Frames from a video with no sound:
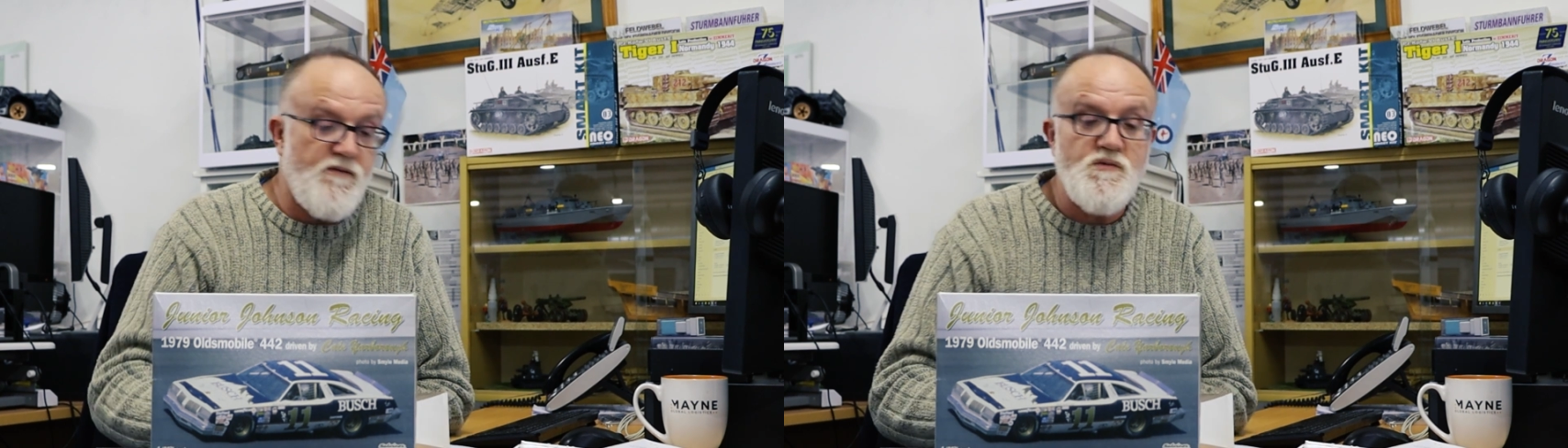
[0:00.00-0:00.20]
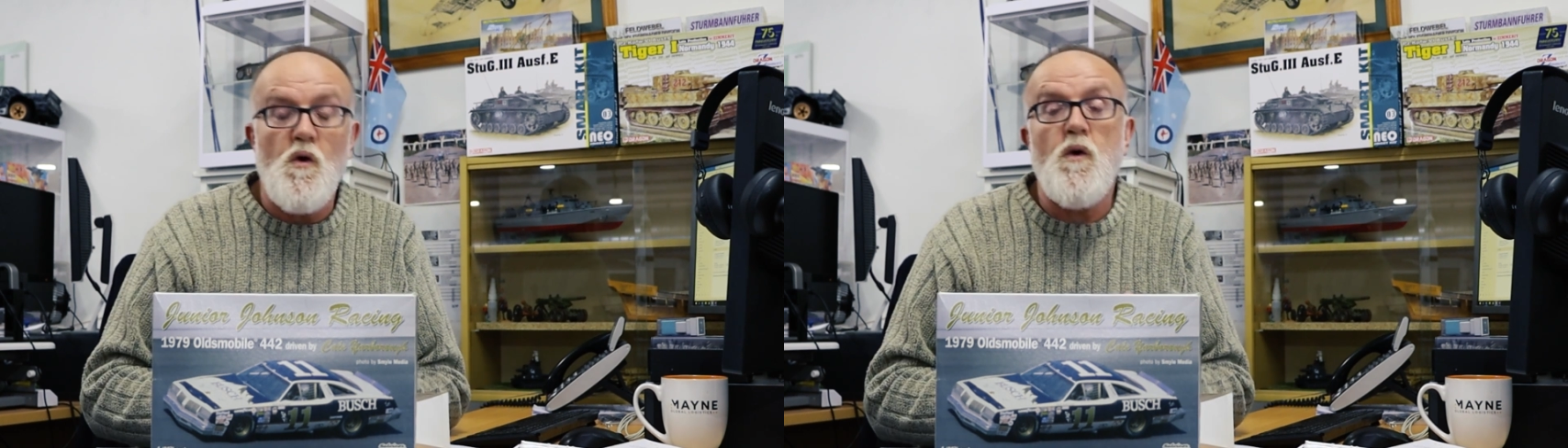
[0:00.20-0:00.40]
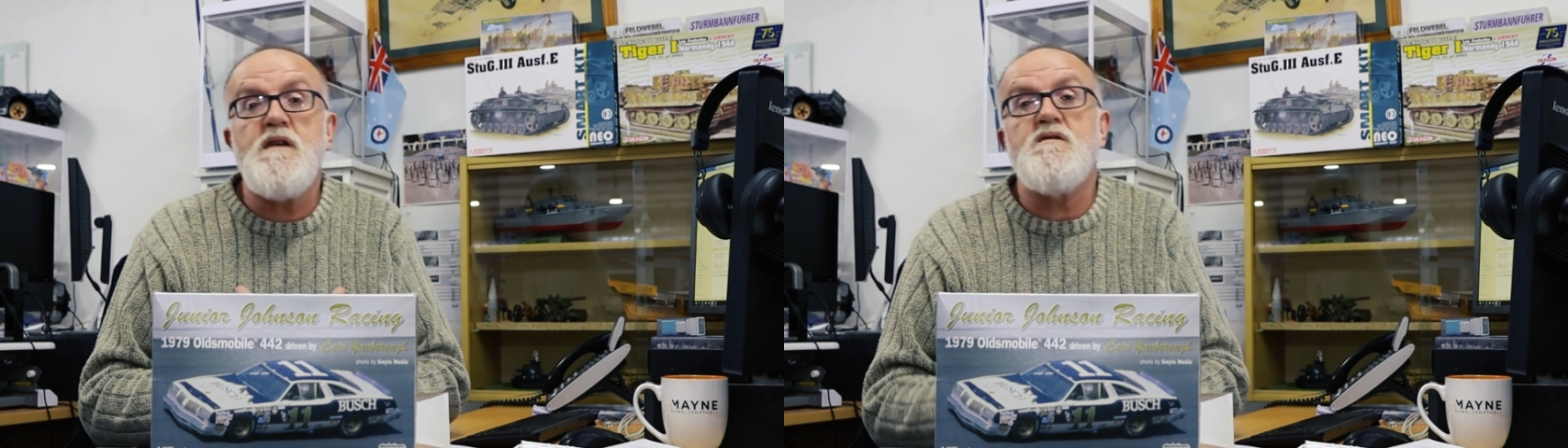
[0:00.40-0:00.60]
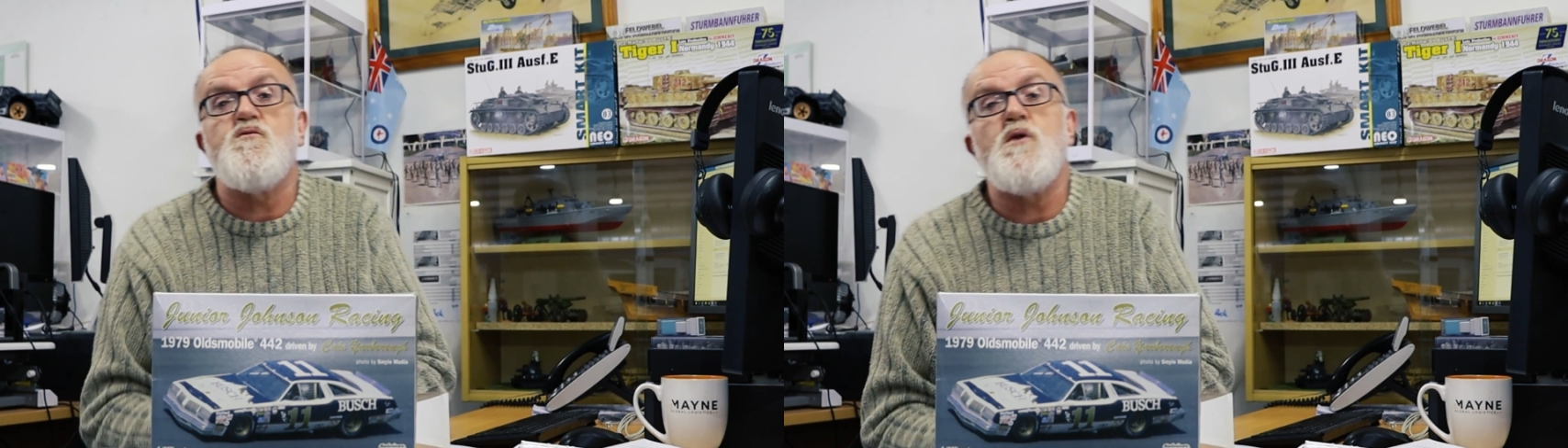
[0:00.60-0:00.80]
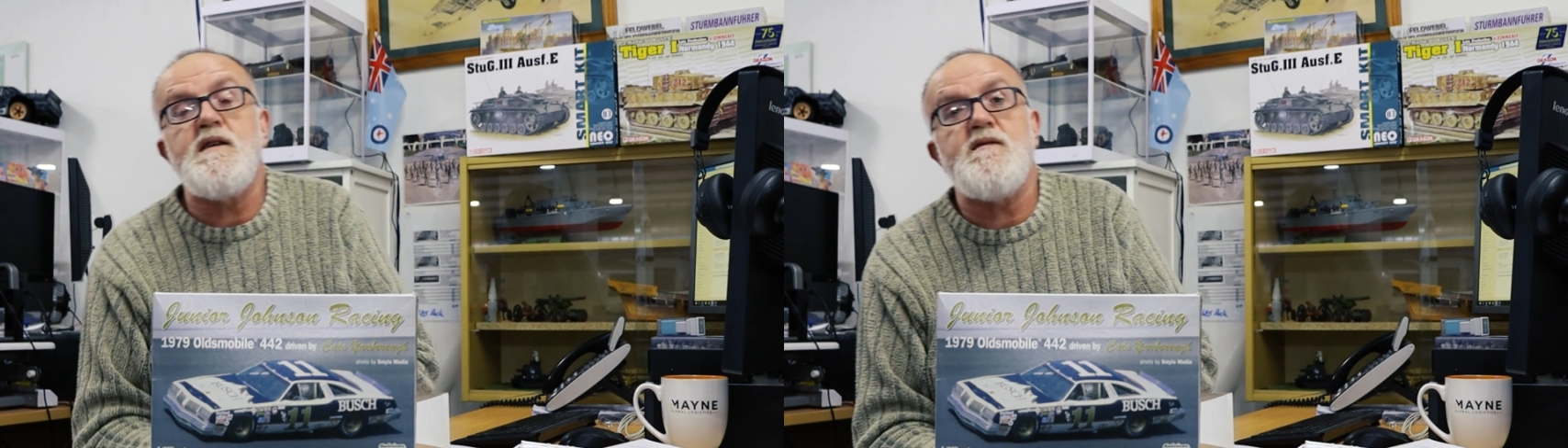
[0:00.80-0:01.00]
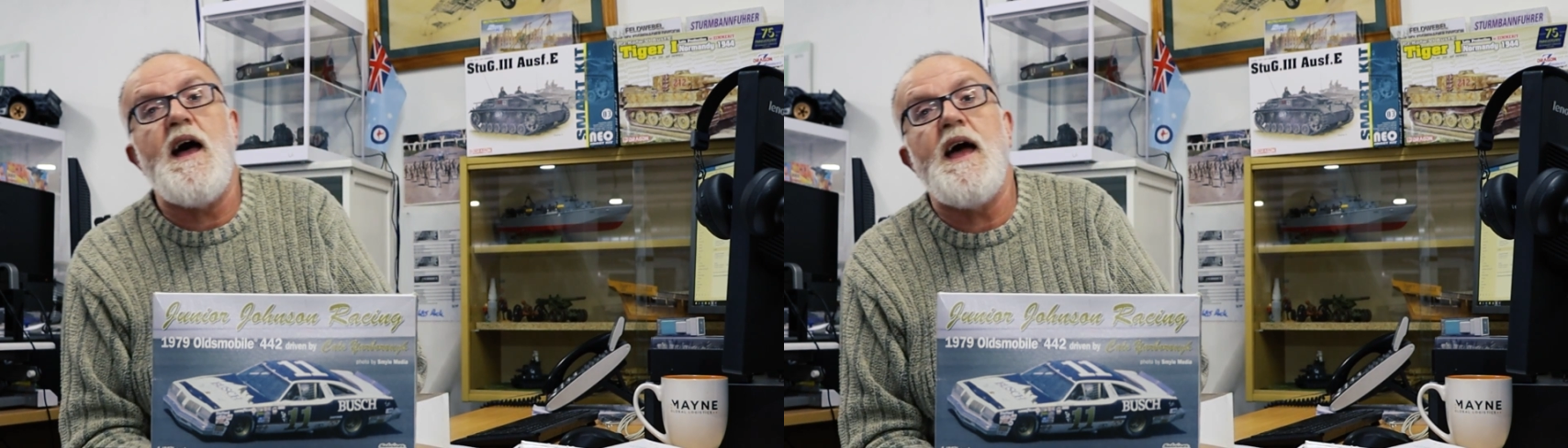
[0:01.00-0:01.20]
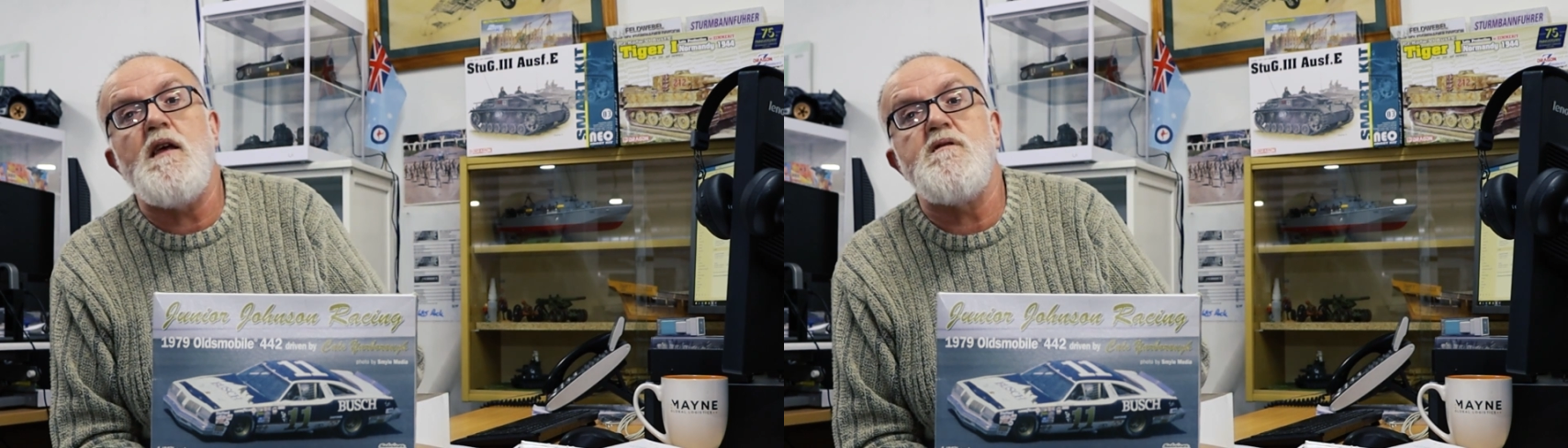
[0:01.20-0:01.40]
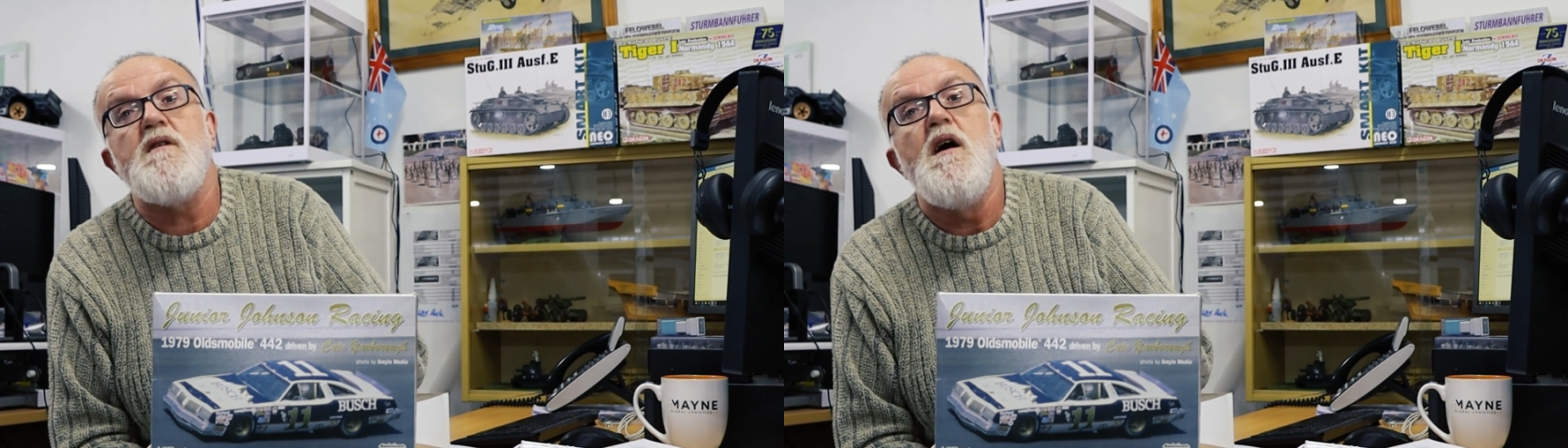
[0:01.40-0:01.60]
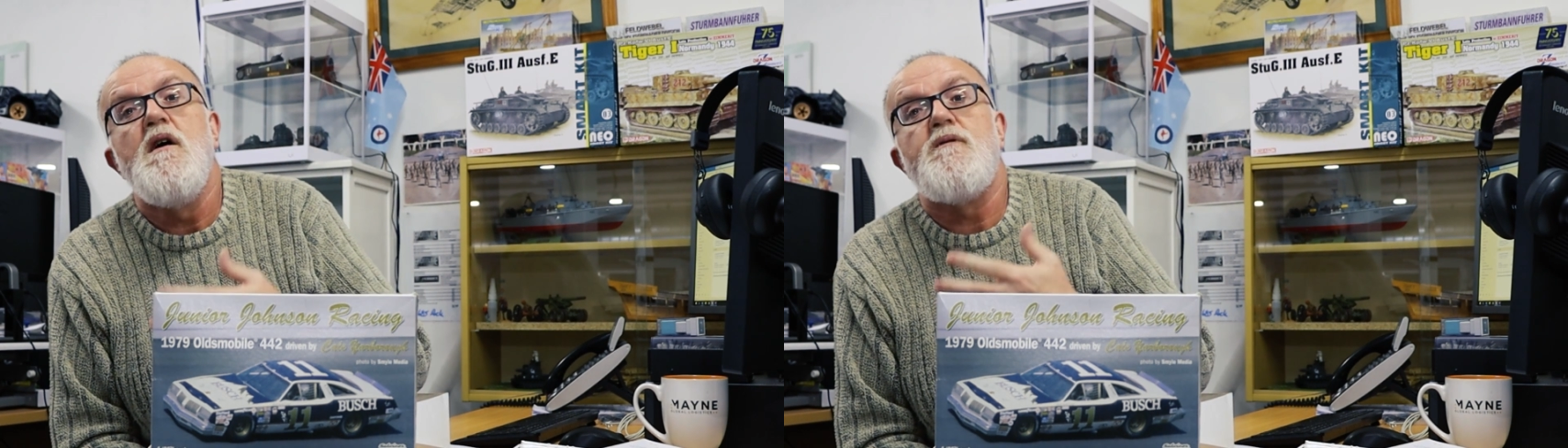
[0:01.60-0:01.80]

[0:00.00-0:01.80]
from talking to retailers,